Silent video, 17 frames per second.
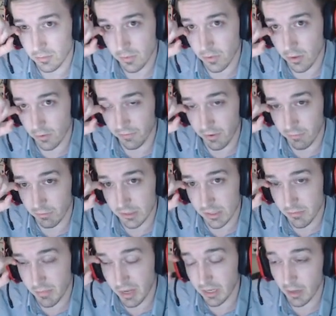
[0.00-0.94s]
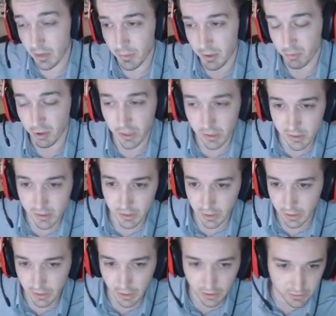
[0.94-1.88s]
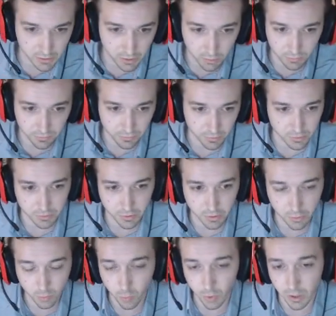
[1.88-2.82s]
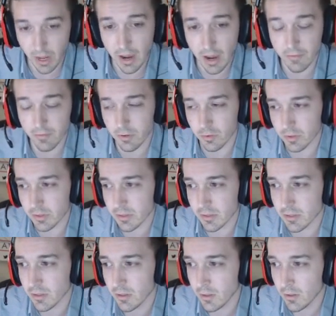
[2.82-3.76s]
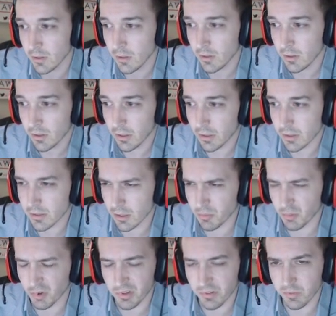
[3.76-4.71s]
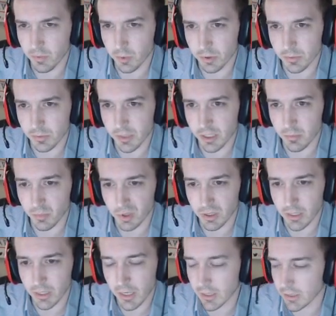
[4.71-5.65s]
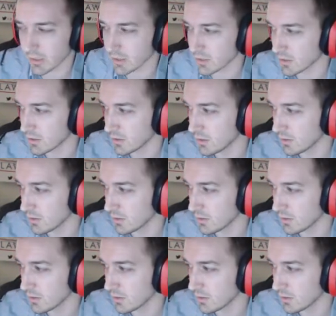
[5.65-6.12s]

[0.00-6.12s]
their favorite team may not be playing because they got knocked out in first round or what have you is is unbelievable, to be completely honest.